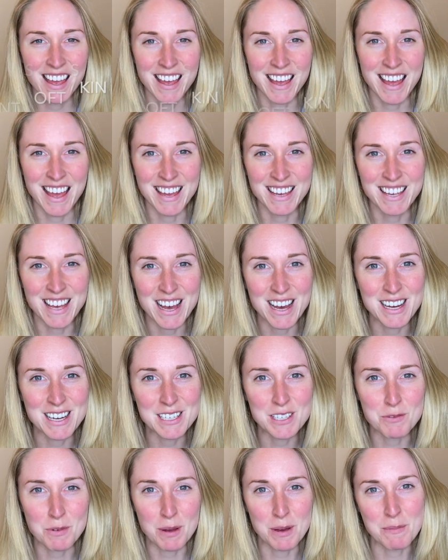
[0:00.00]
Hey
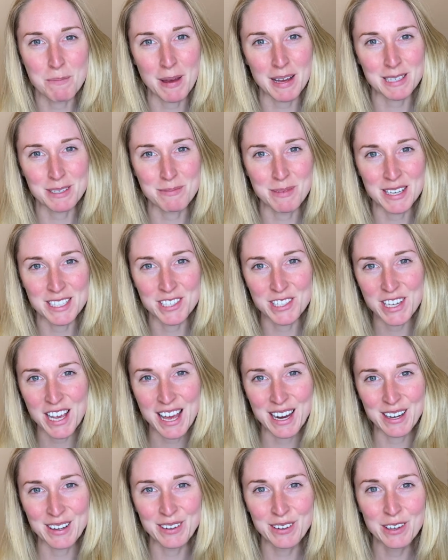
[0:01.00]
guys, welcome back to my
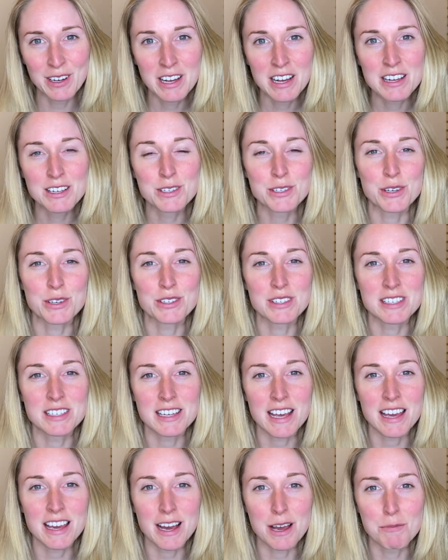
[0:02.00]
channel. So
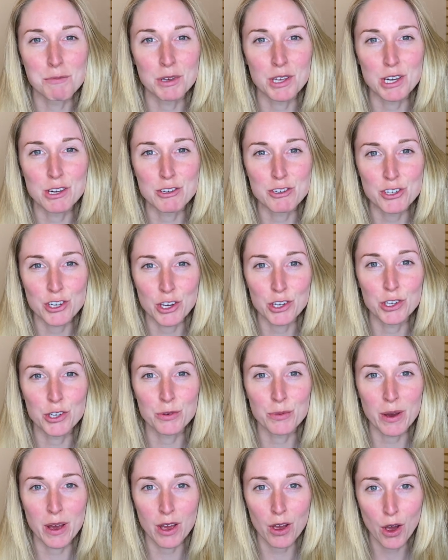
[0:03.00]
today I'm going to show you
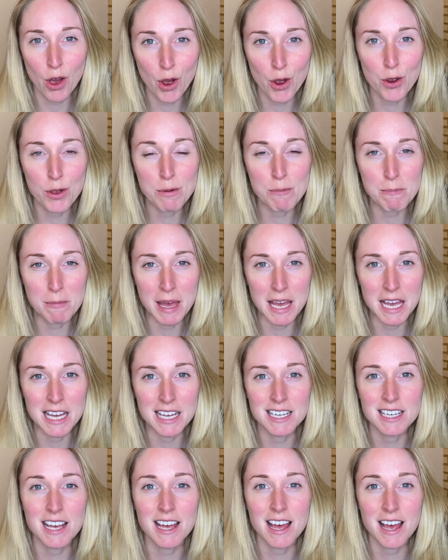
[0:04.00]
a
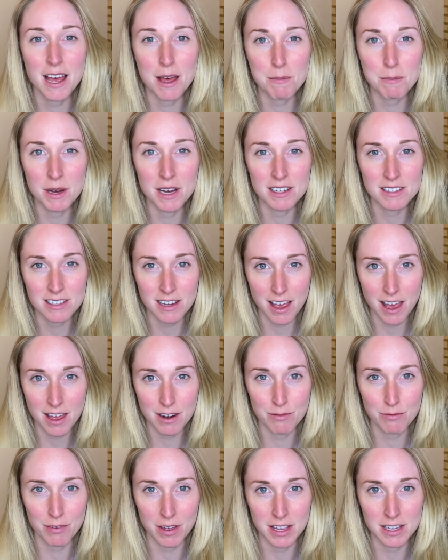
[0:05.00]
homemade hair mask and
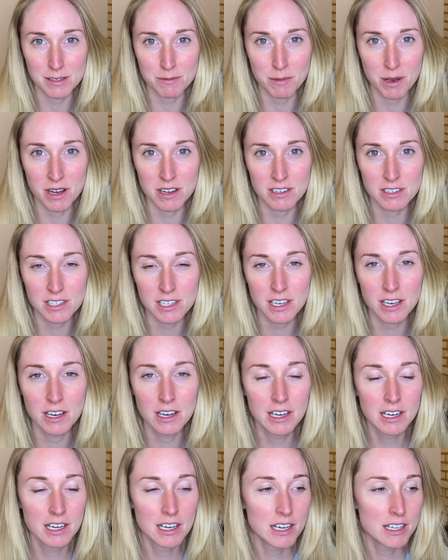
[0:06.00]
face mask.
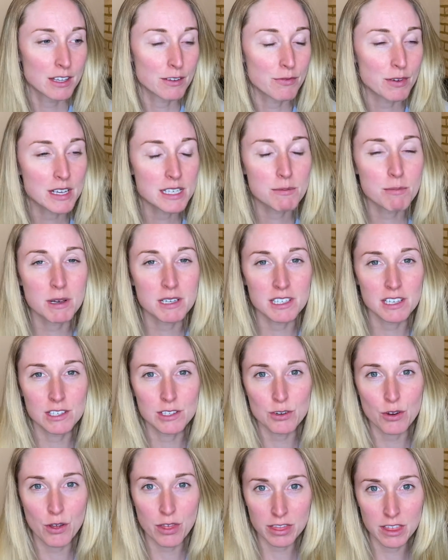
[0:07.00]
The face mask is
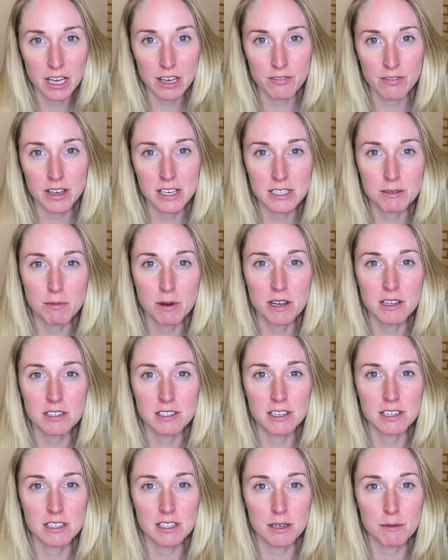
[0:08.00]
not a thick face mask,
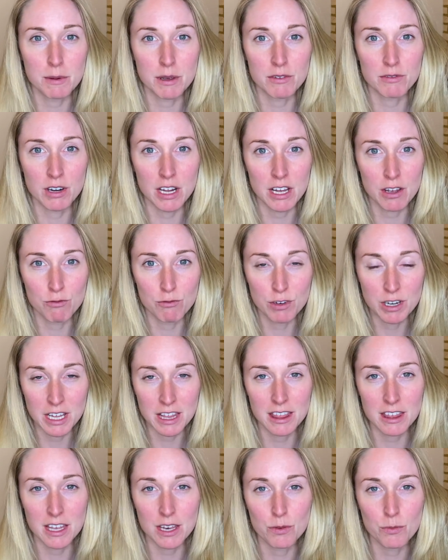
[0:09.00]
it's going to be like a really
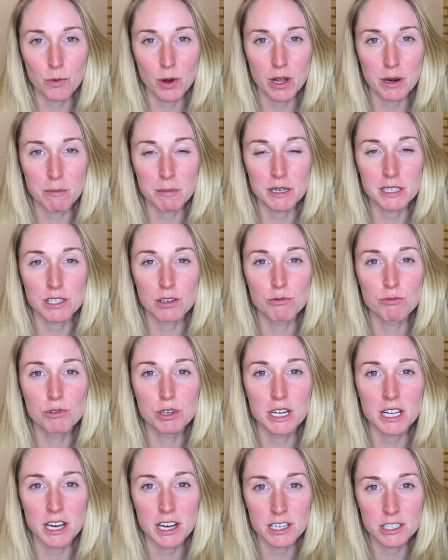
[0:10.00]
thin one, but it's a
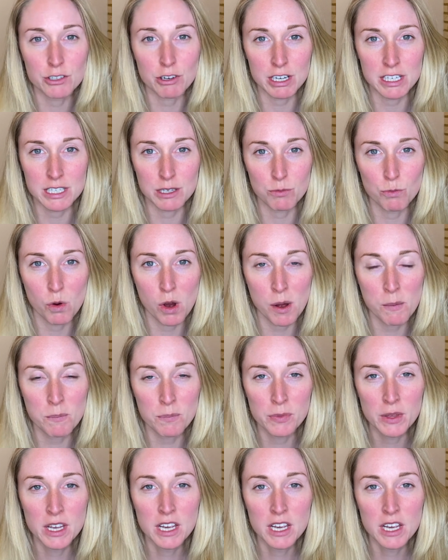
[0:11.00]
really hydrating one.